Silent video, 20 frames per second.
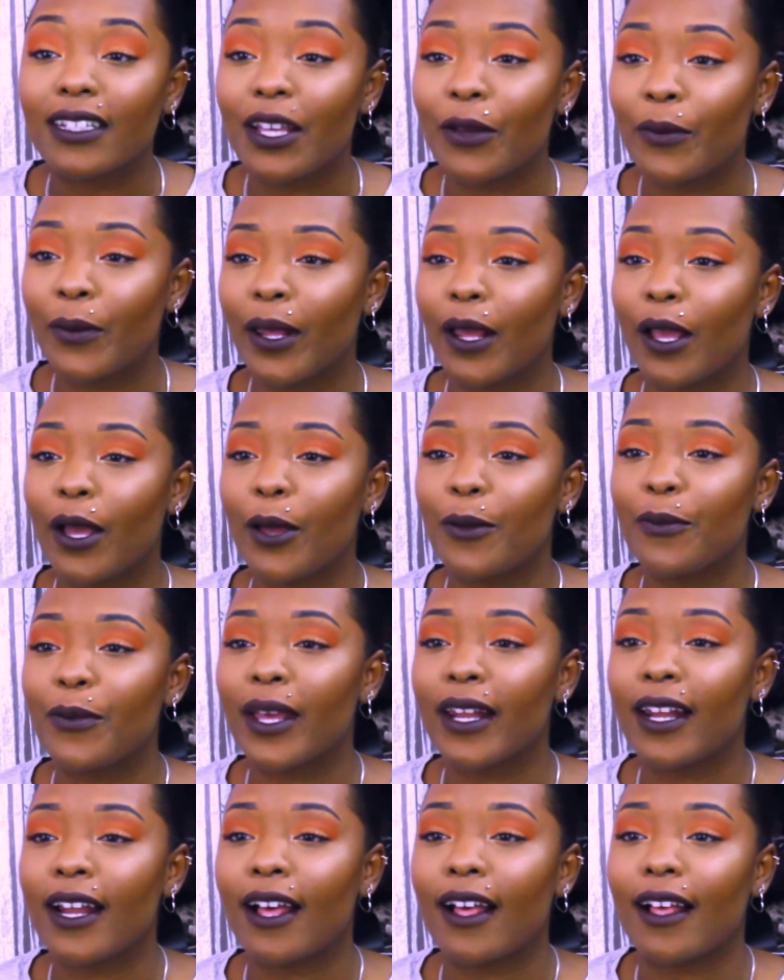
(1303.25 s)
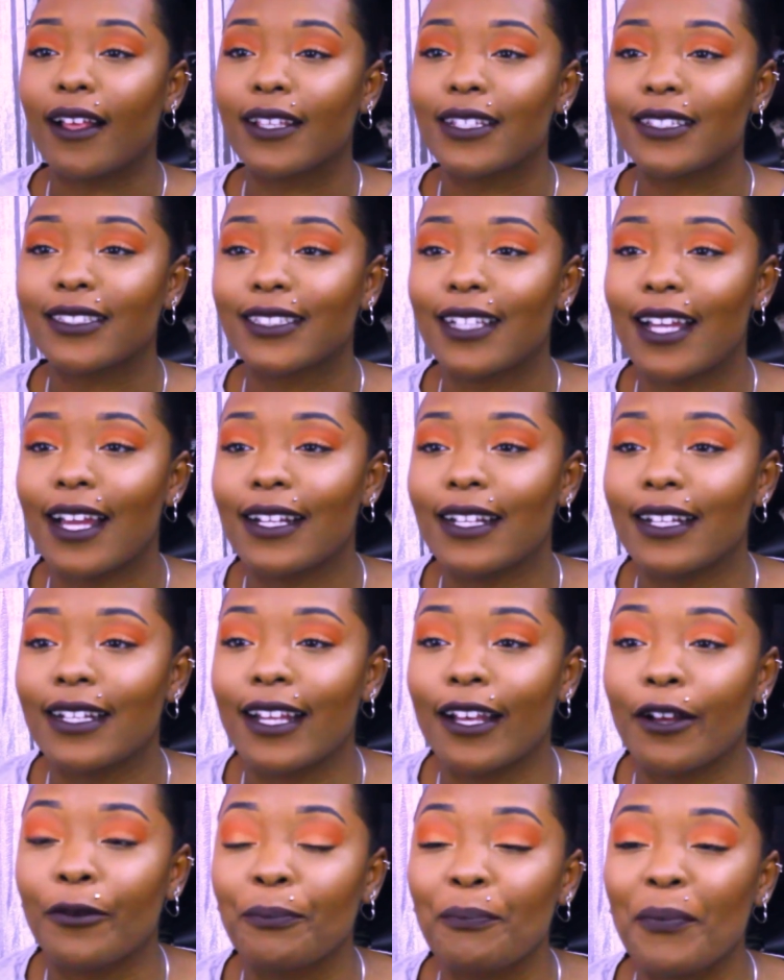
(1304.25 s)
There we go, better, it's shining now.